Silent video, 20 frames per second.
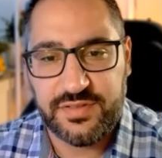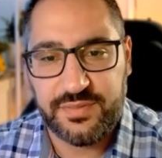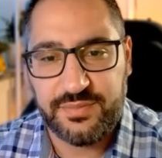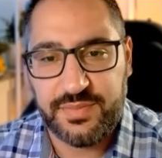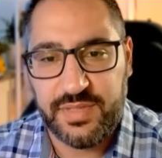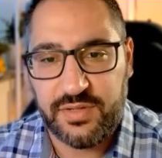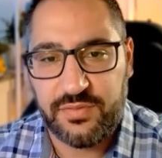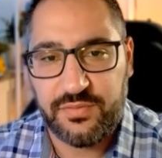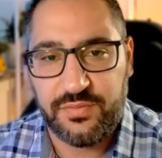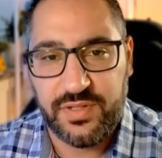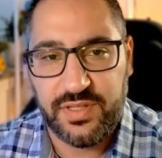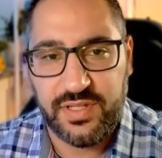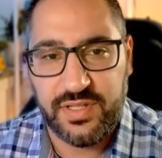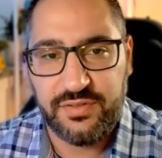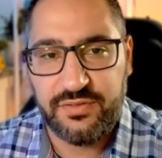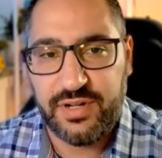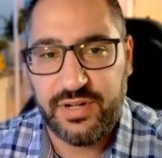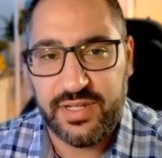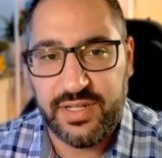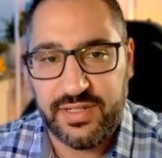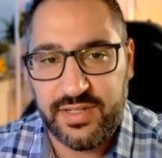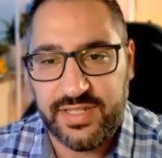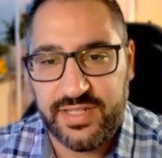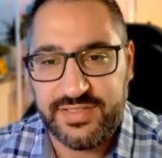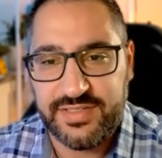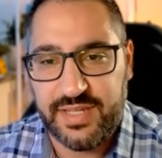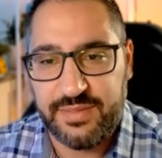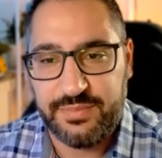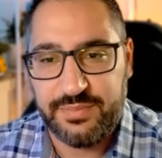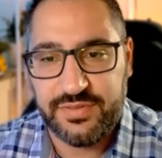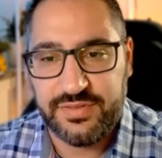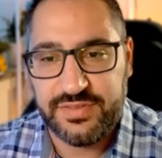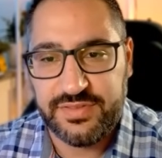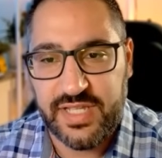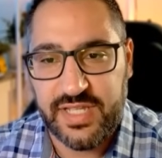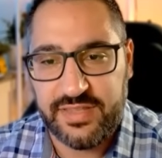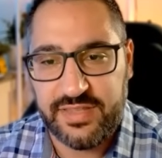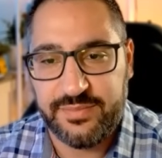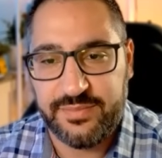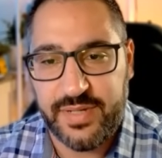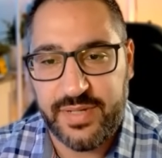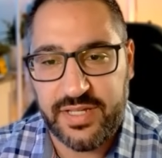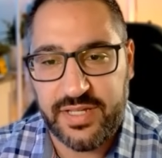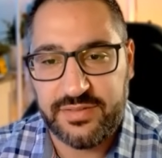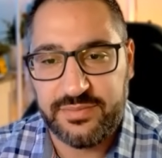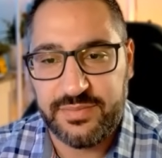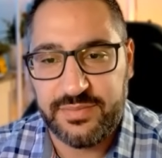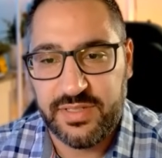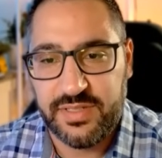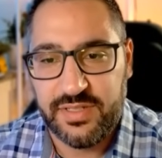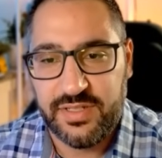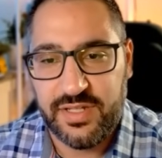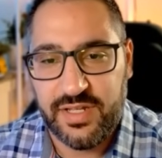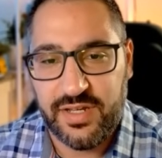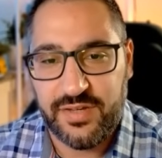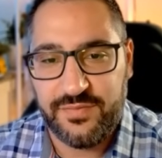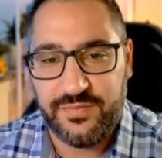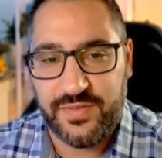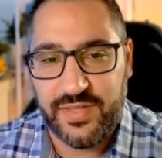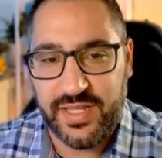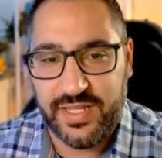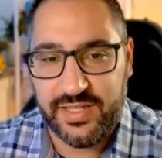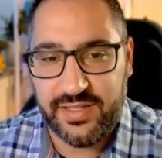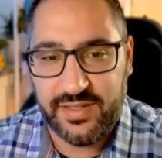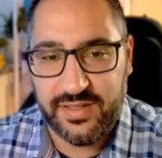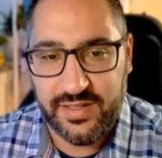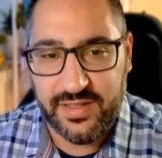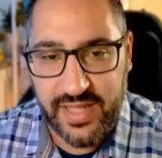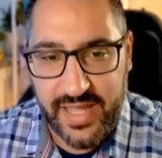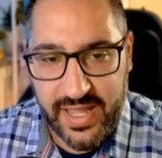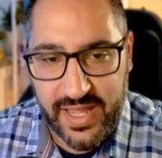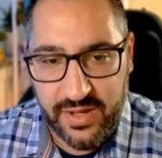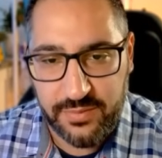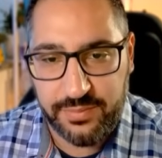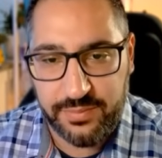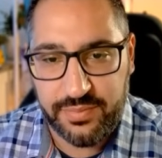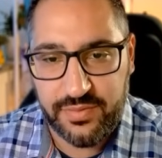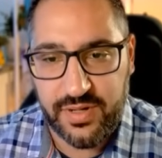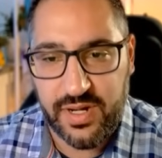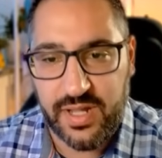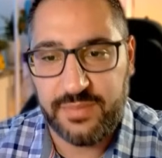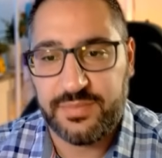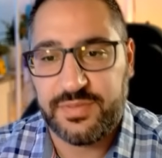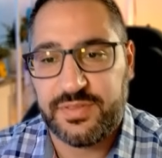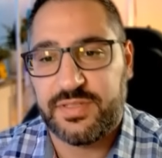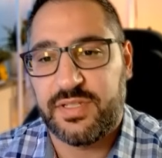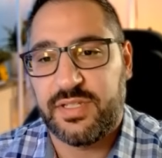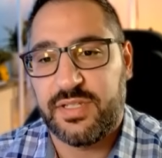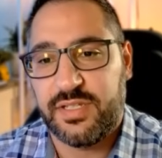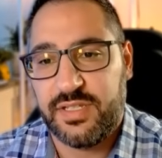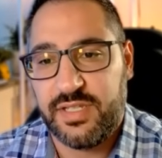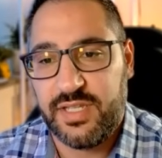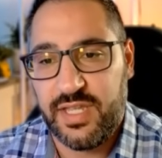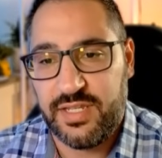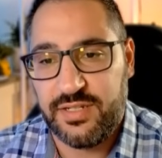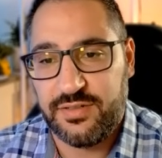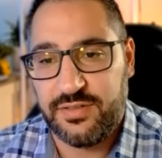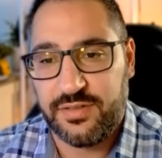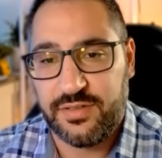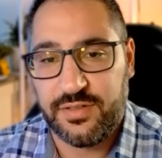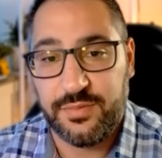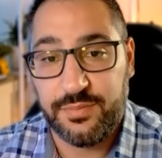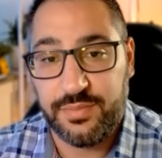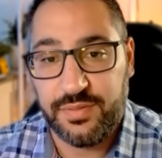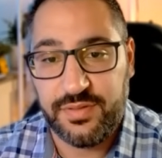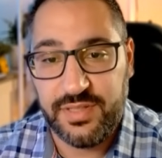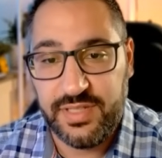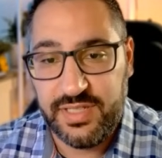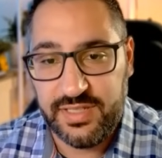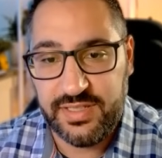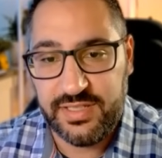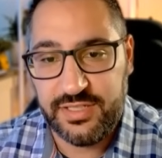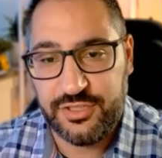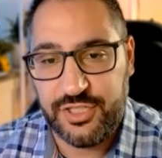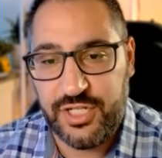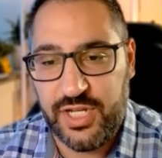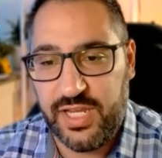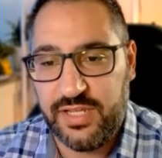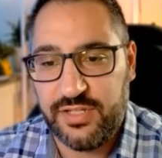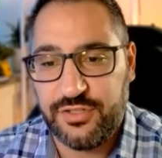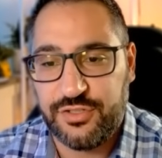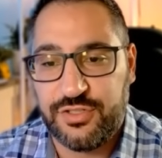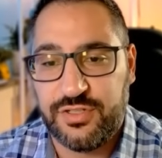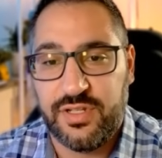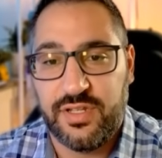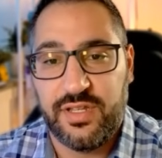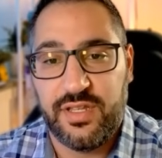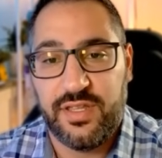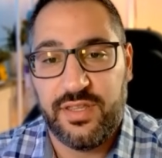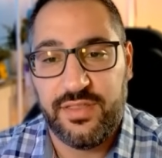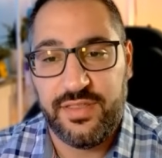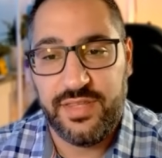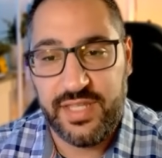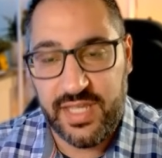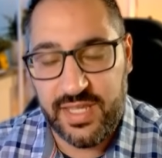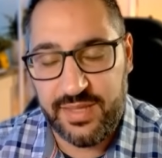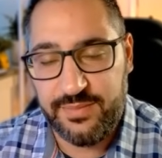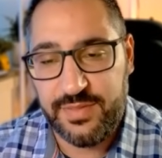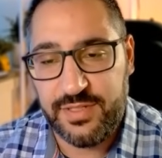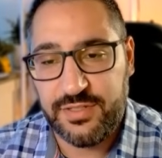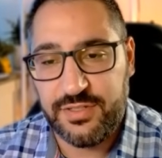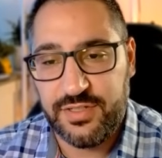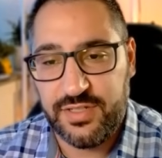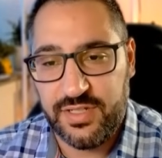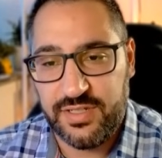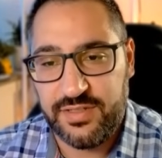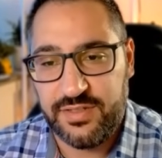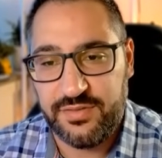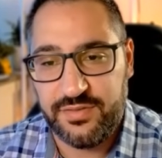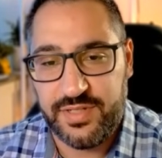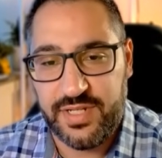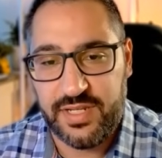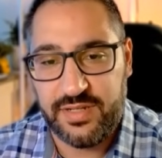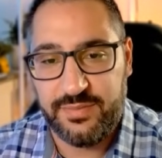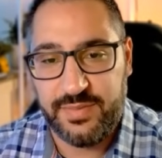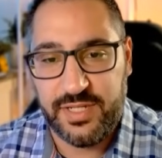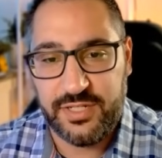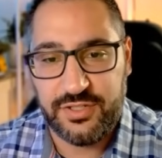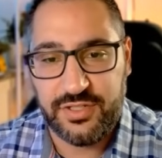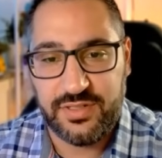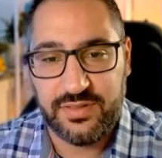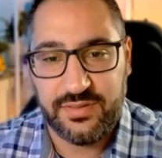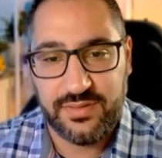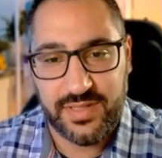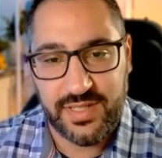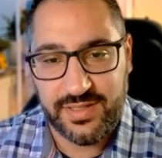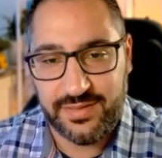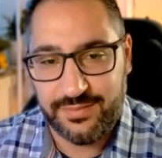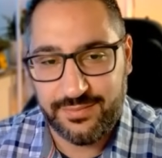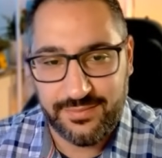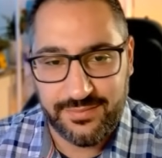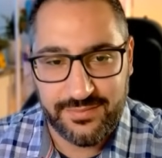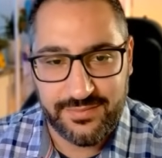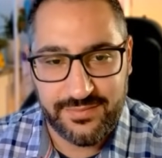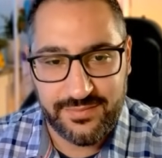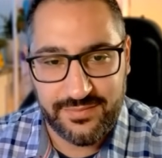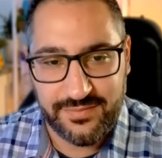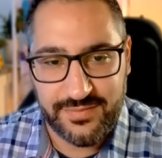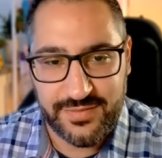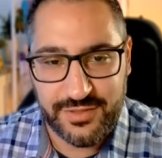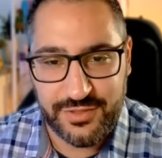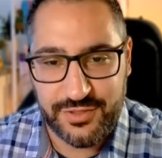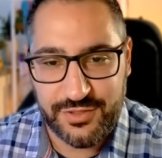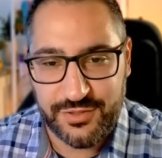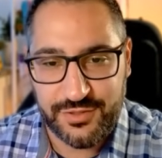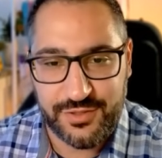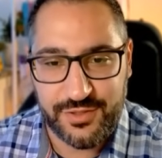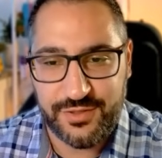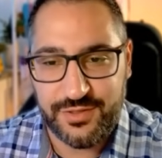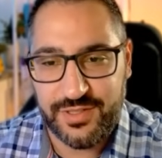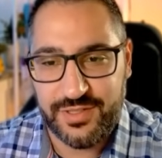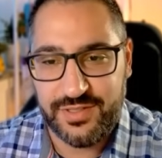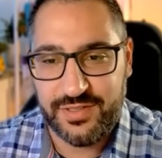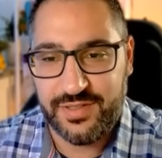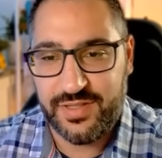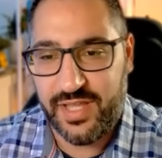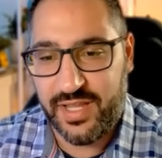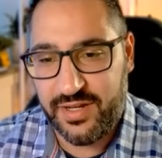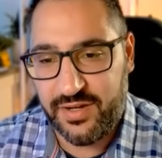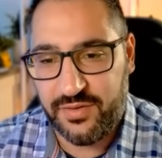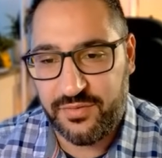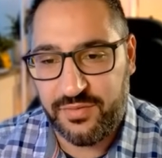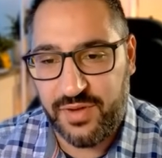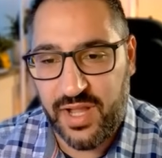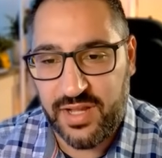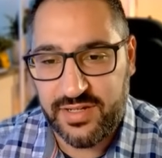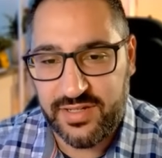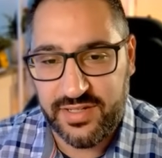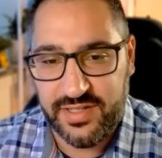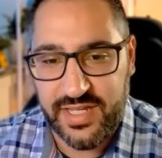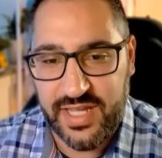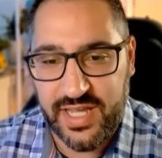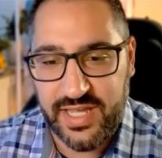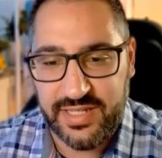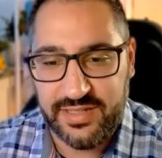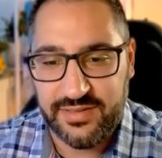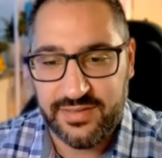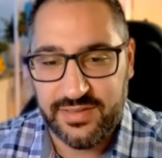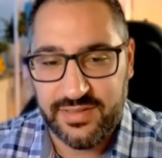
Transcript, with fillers: some like really great examples at the bottom of like how prompts can completely change the image into an animation. Like this just turned into like a rock guy.